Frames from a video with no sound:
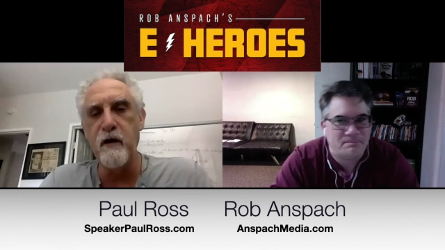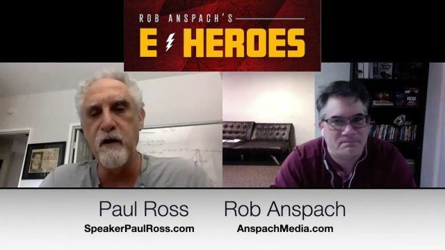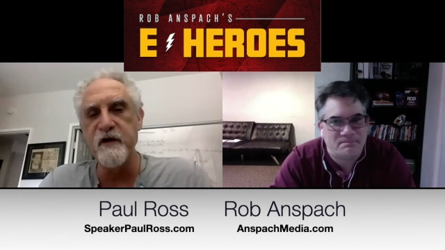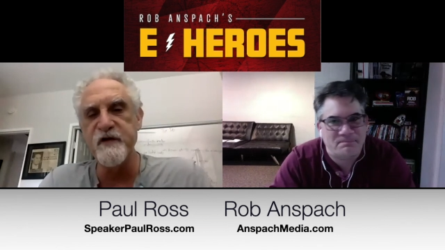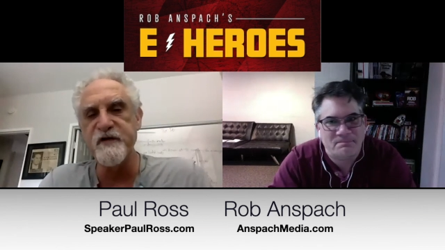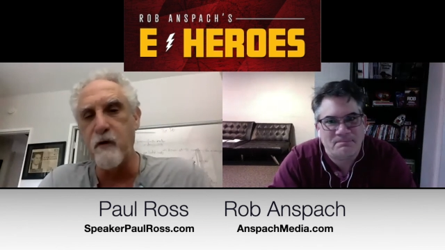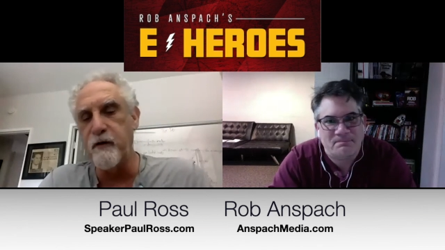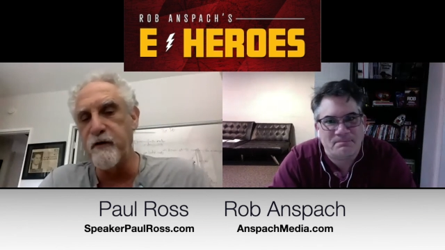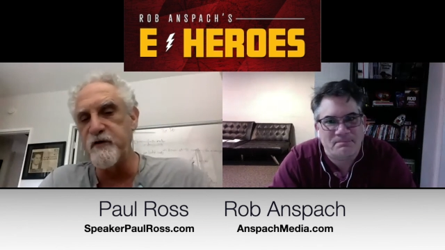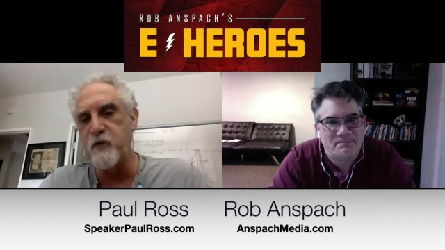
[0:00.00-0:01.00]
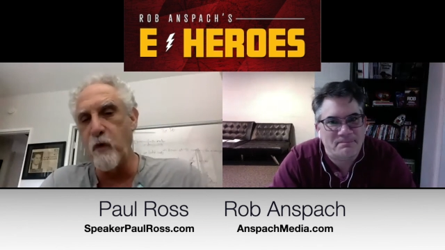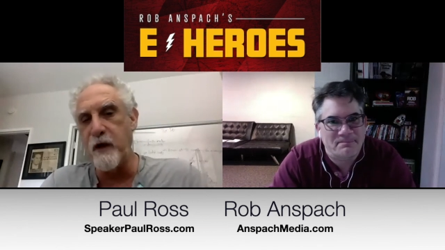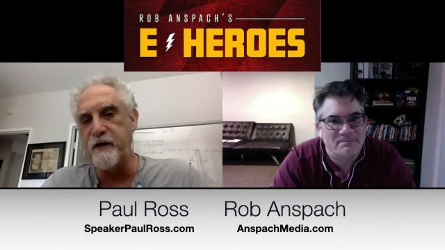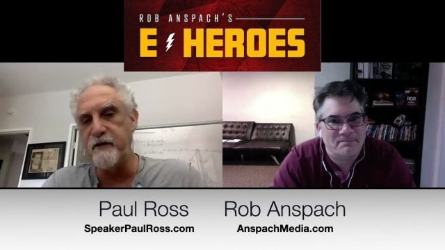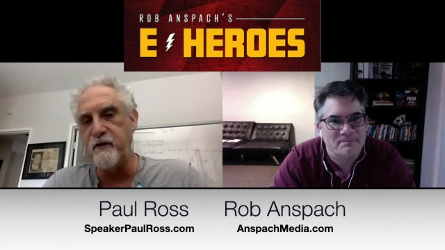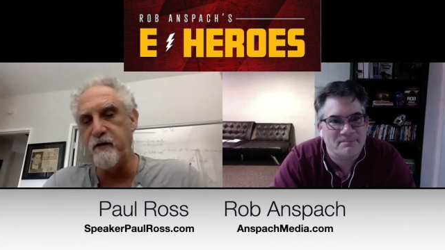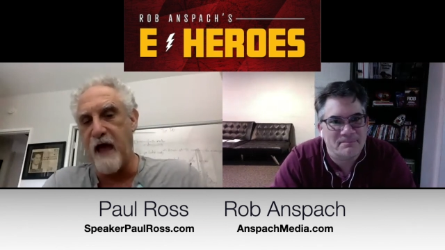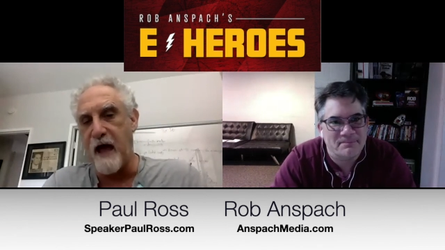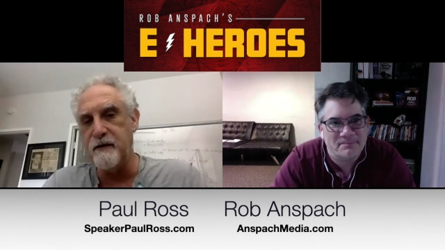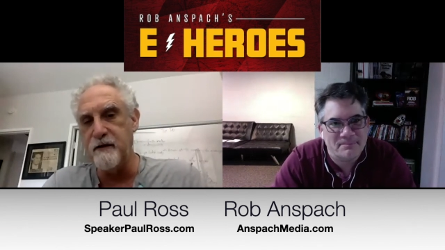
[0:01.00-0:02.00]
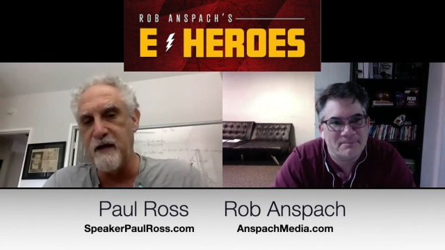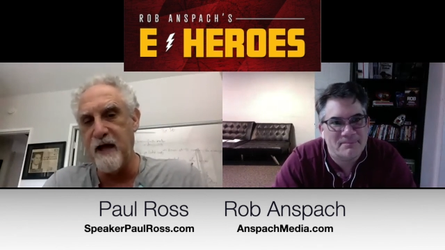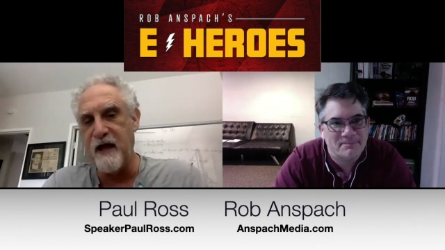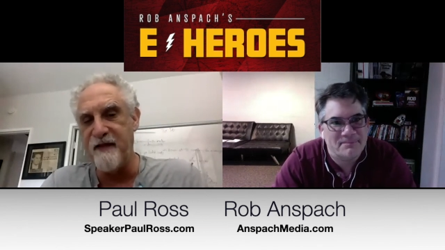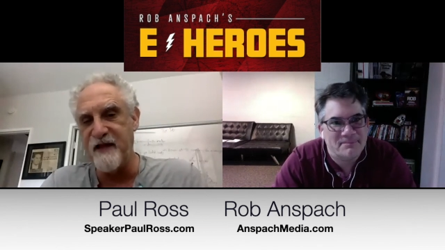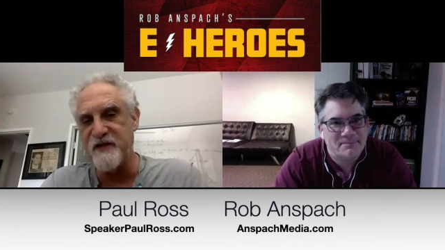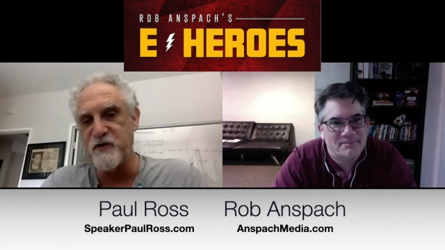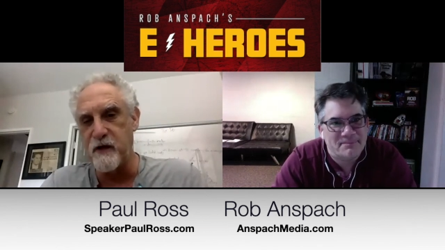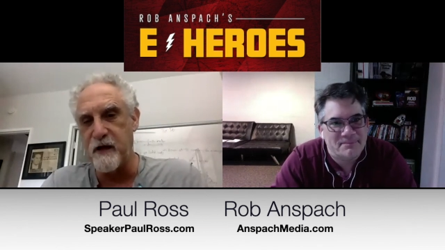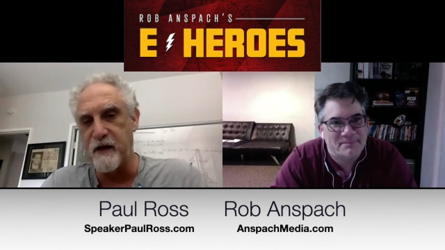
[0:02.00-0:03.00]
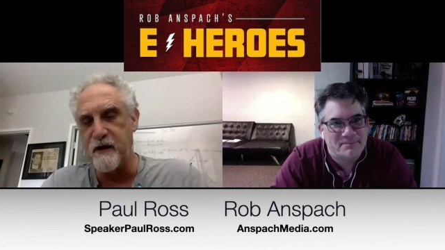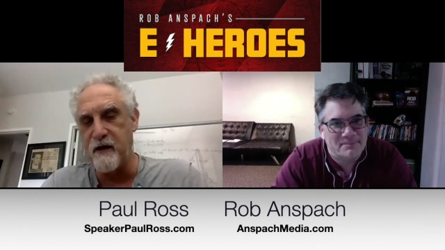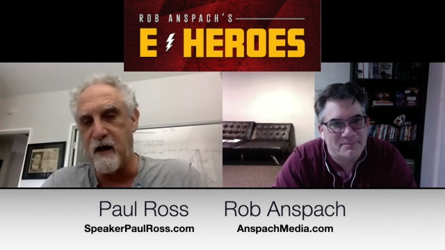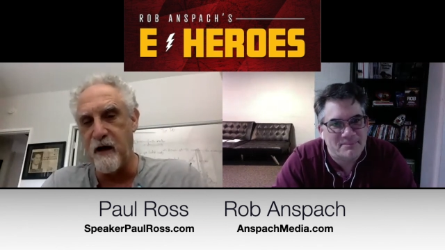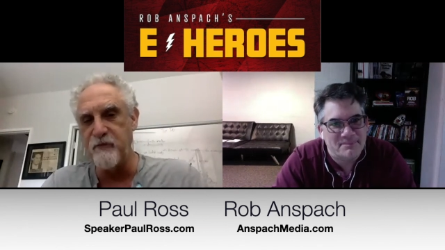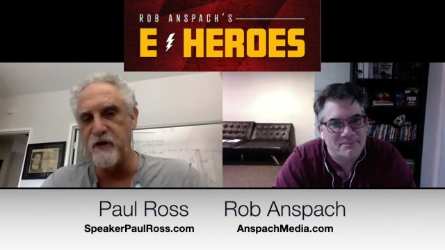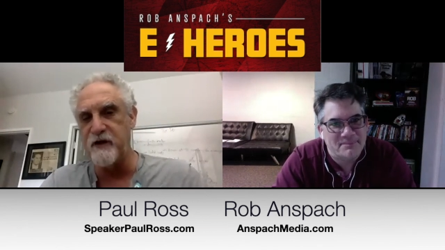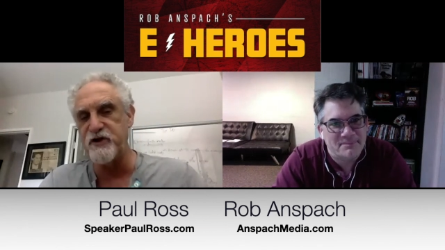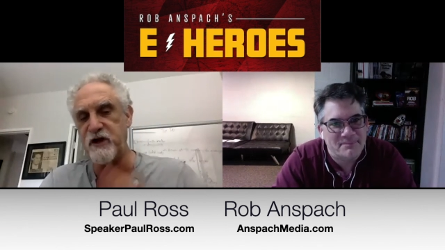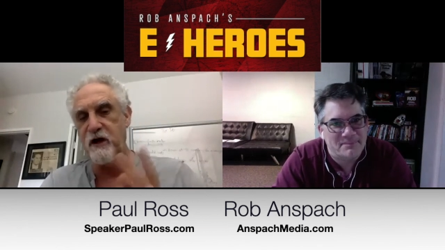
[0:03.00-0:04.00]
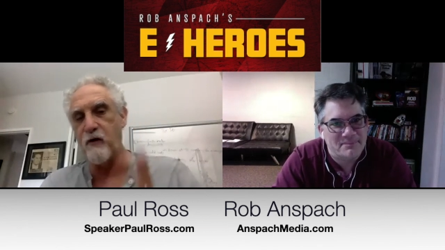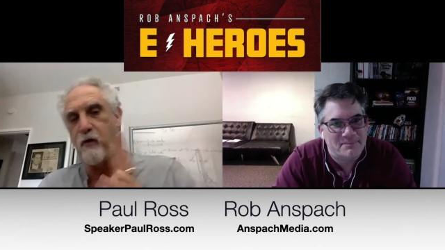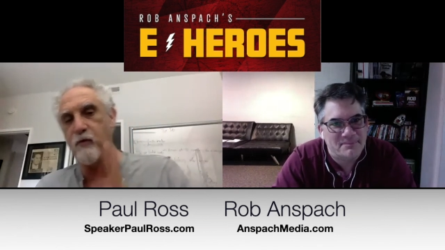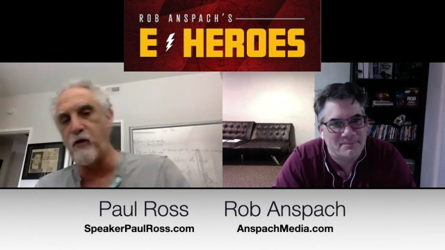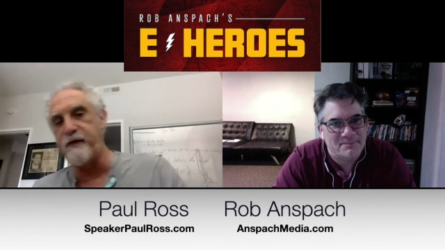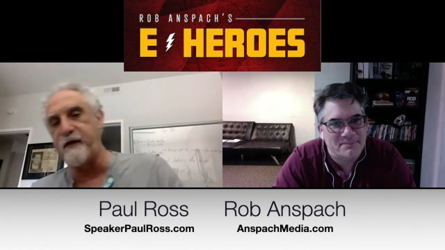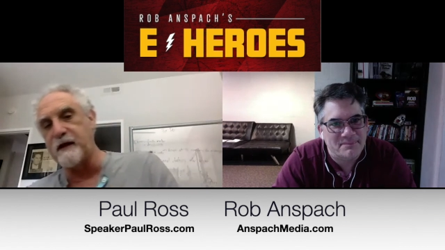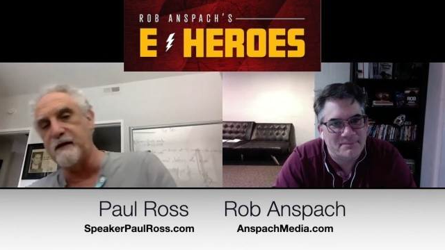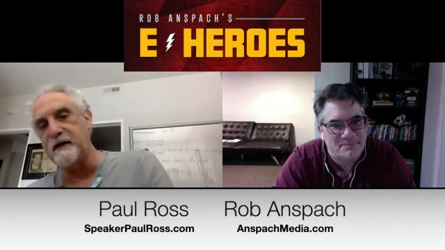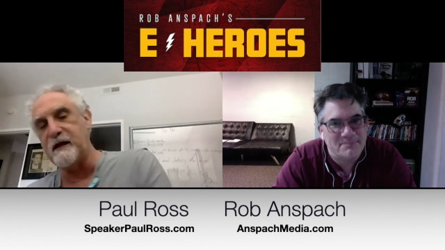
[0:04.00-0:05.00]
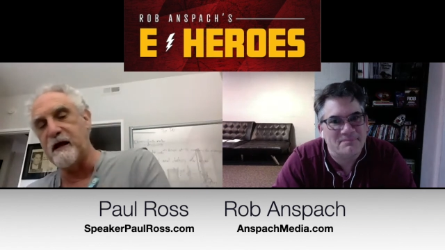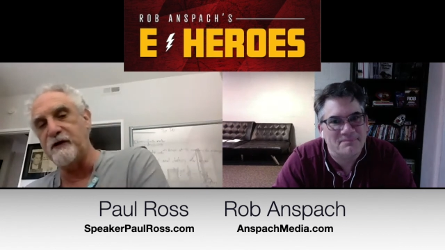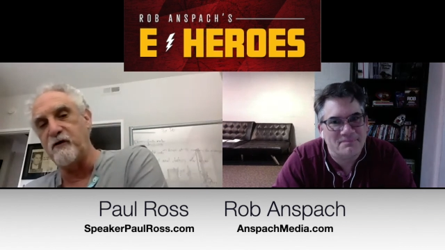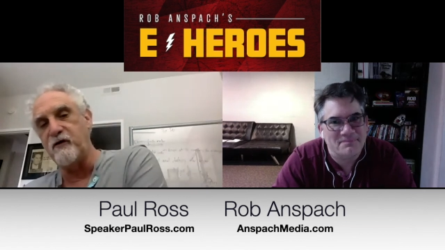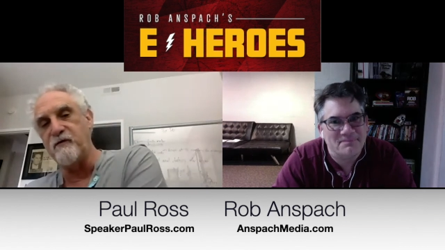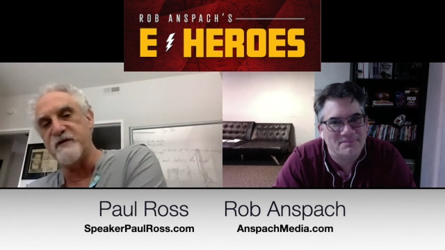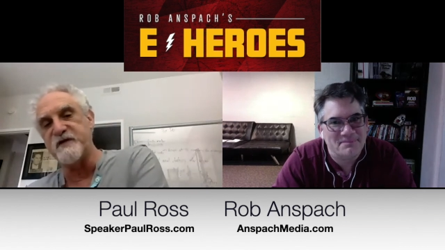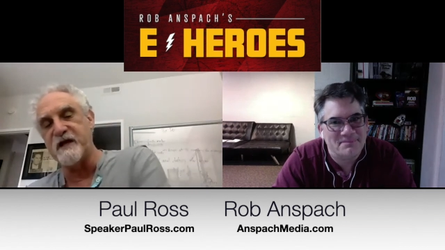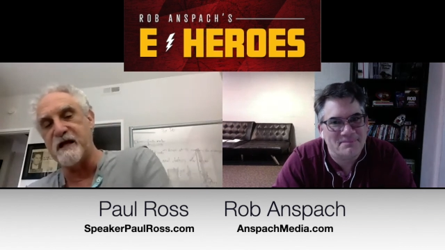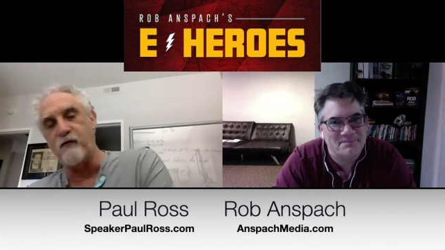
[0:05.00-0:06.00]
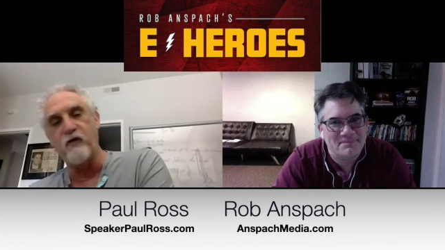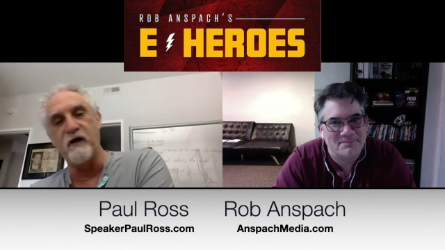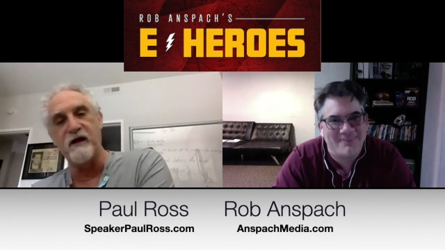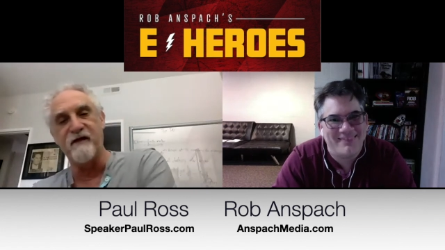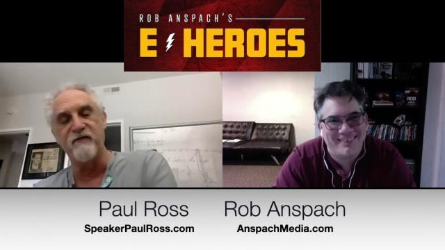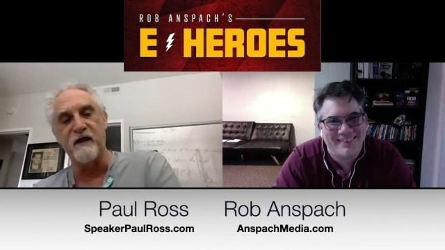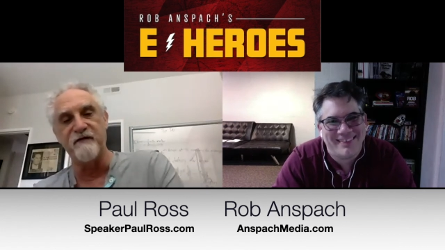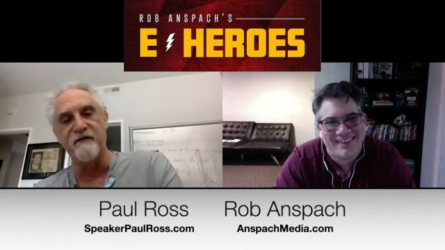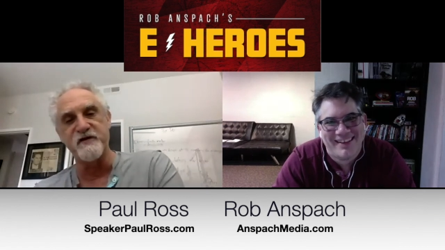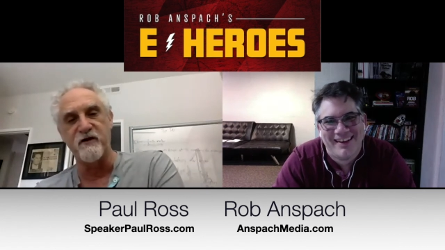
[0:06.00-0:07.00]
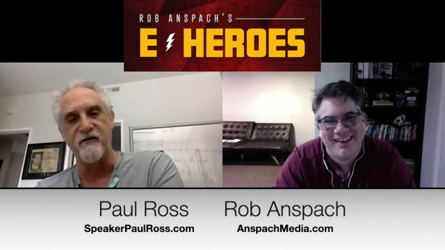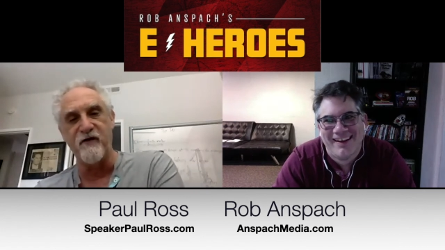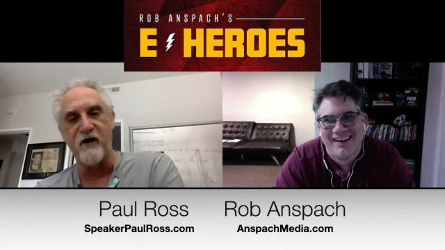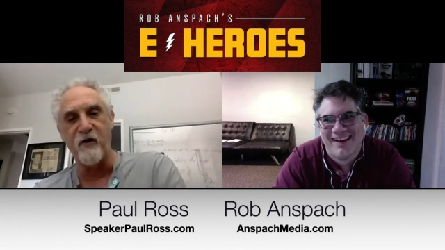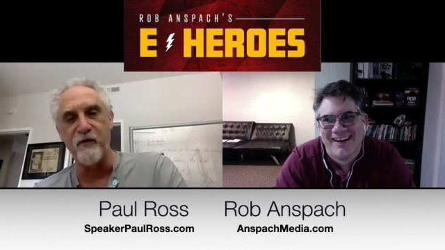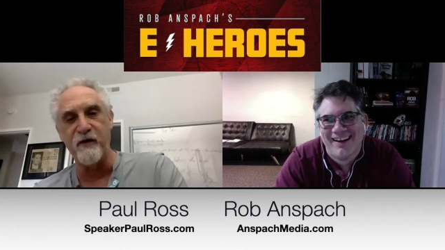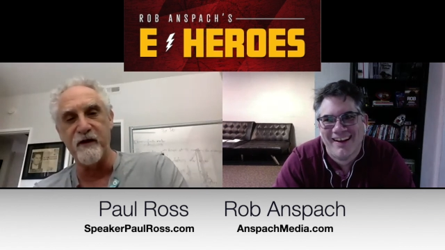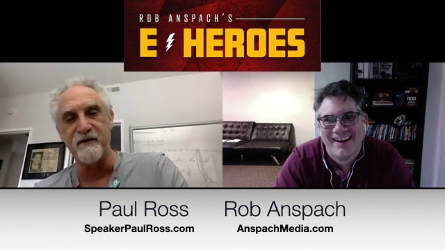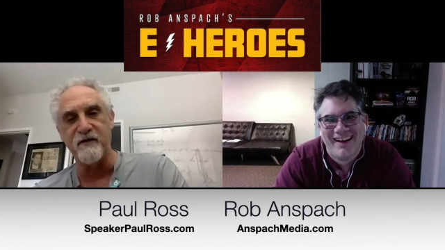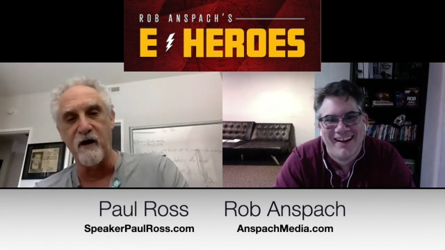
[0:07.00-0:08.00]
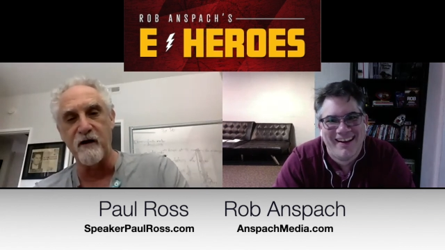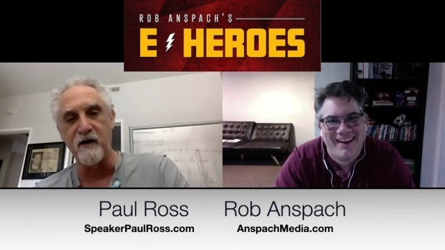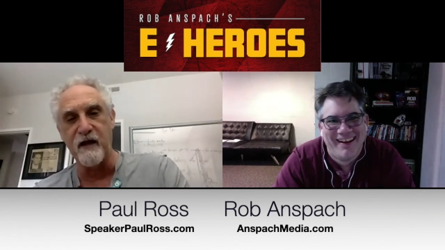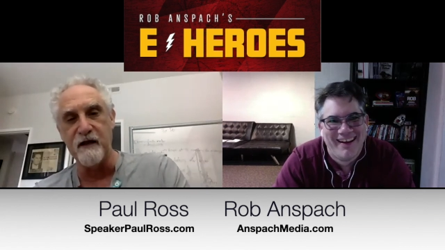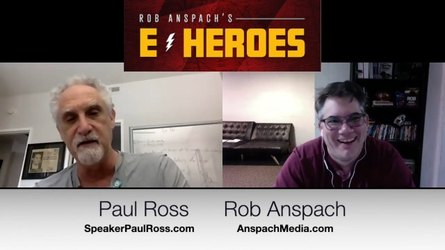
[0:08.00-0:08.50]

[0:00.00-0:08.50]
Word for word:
Speaker 1: So, so there's a way to do that, and that's what I uh, I'm going to share one more thing. And I know you're busy, and I really have loved this interview. I hope we get to talk again.